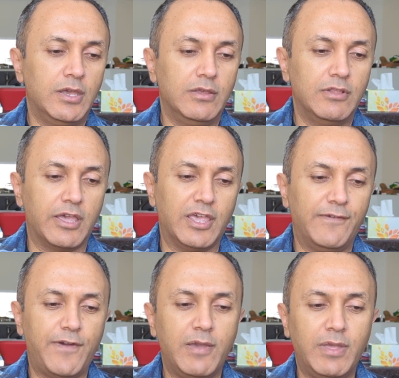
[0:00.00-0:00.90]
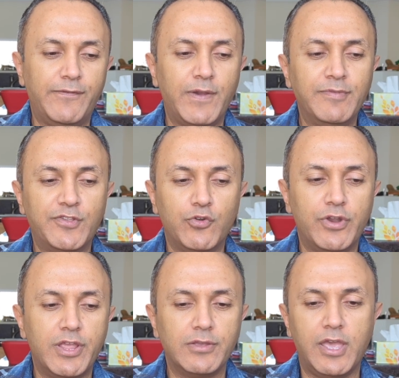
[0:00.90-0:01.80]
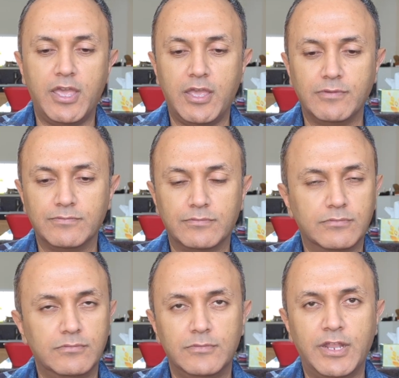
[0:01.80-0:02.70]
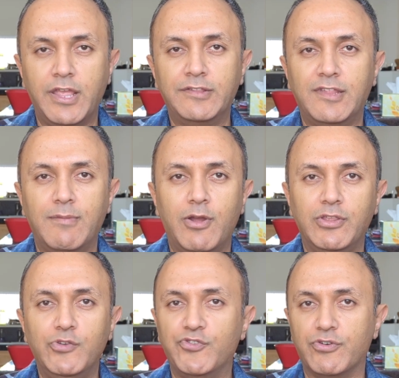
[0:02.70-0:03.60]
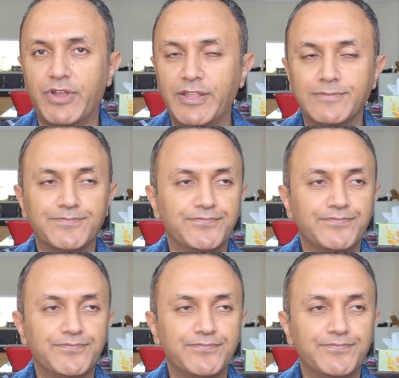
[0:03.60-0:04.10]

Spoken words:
Like if I'm storing an entity about a user, right?